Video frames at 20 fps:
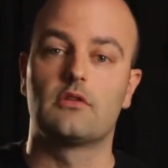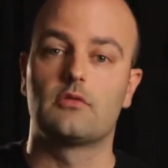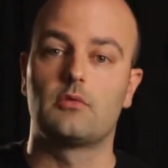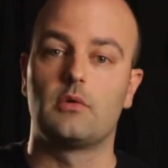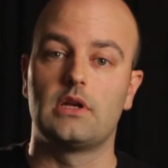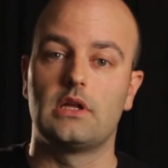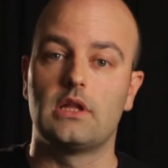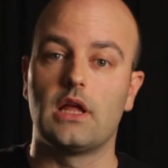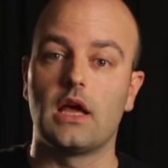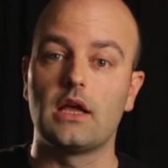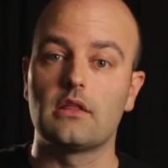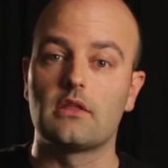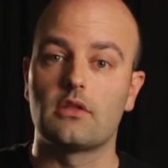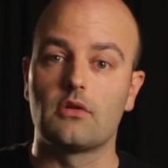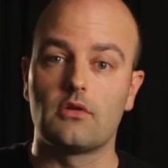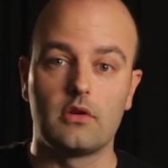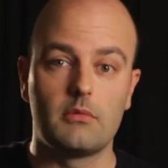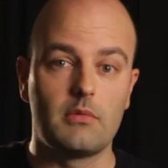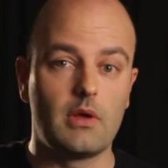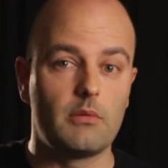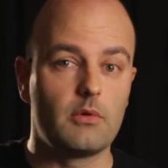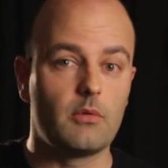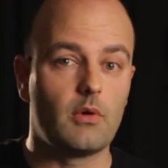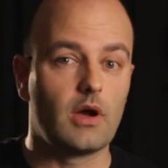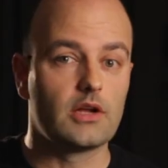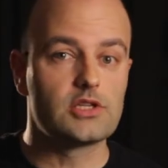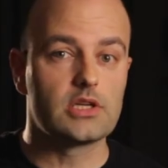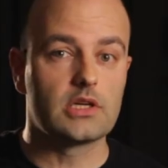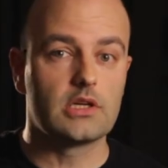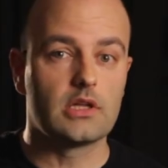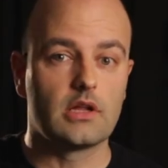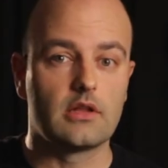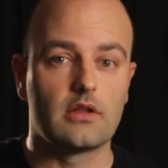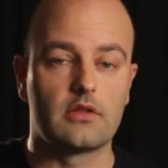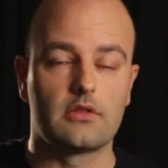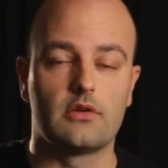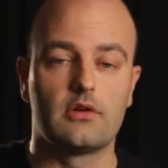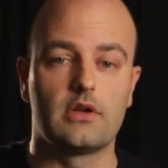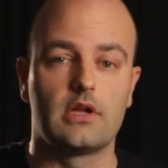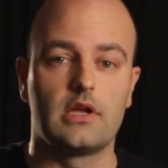the 29th, or you may be watching it on the
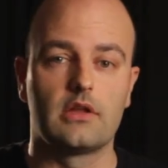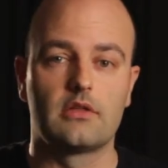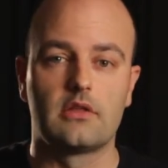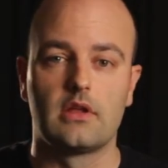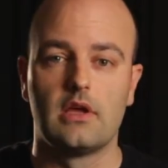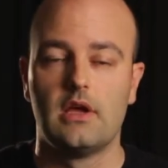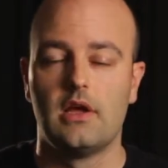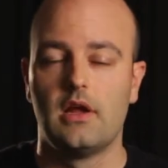30th,